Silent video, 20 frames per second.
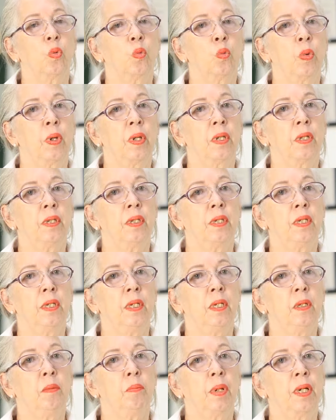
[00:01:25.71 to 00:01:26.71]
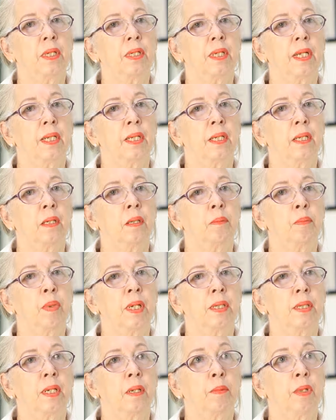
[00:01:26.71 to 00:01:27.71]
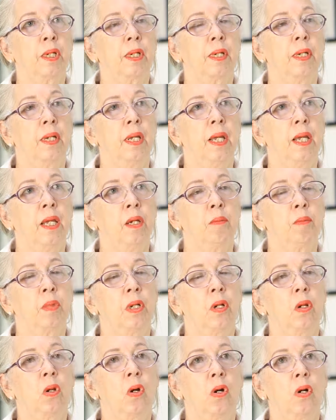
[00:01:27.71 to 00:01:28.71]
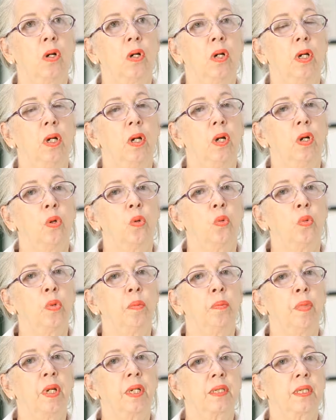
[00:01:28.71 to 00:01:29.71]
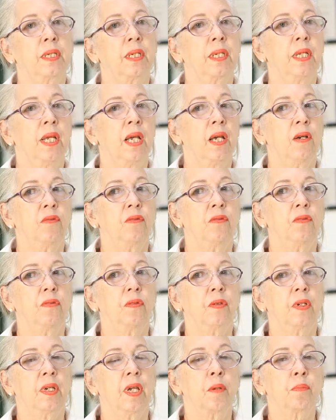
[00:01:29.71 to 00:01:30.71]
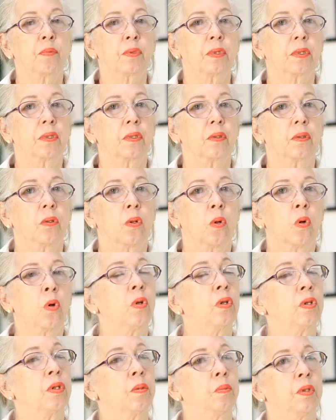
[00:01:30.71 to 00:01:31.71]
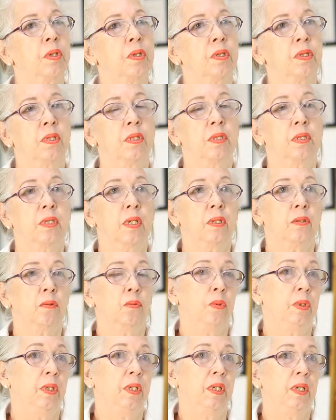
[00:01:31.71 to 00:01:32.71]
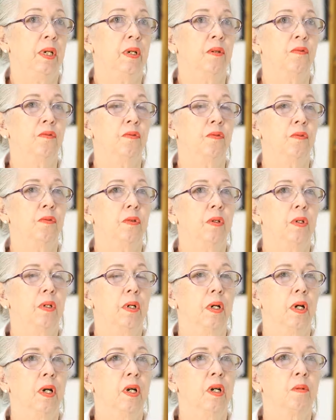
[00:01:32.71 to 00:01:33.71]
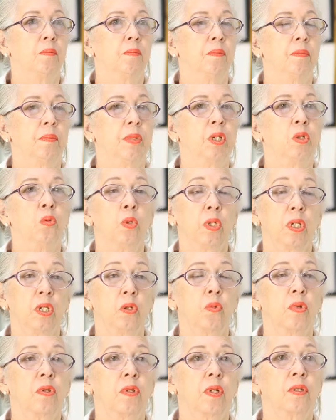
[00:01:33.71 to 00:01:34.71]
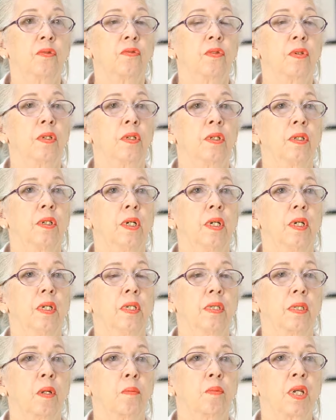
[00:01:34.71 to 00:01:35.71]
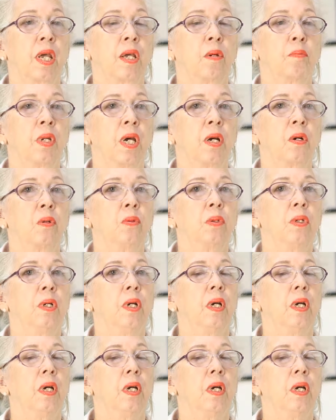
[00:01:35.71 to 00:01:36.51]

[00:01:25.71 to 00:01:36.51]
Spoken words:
when the pandemic came along, we basically have kept all the persons that we have been working with us for some time now.